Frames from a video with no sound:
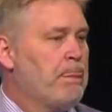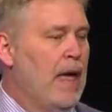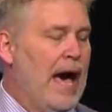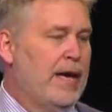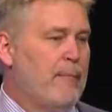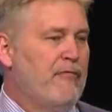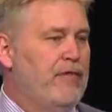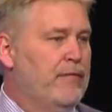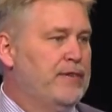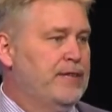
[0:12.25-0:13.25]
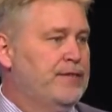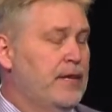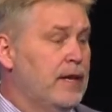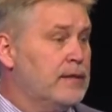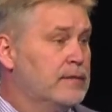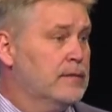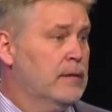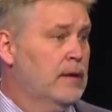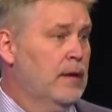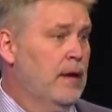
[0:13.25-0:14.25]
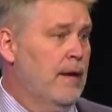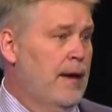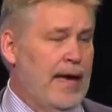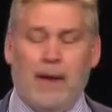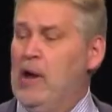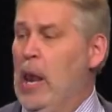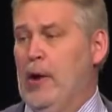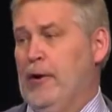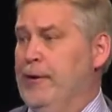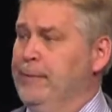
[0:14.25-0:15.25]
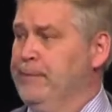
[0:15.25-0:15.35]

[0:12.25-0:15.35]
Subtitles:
I am 56, and I'm a learner.